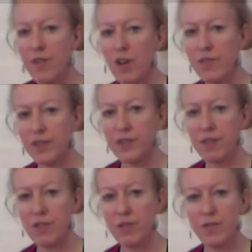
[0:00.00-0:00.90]
over so
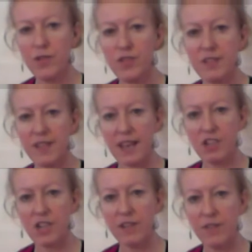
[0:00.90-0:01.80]
that the foot is
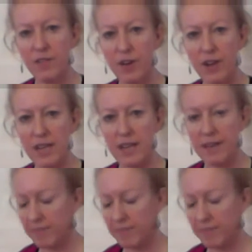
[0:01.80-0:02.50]
actually free.